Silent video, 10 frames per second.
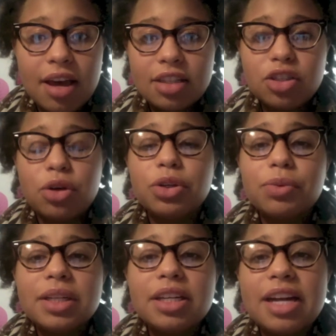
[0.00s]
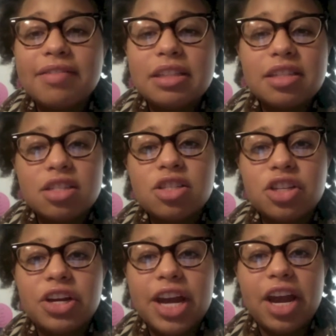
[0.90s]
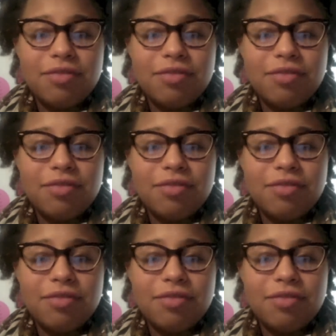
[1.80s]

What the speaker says: So you're really going to have to listen to your hair.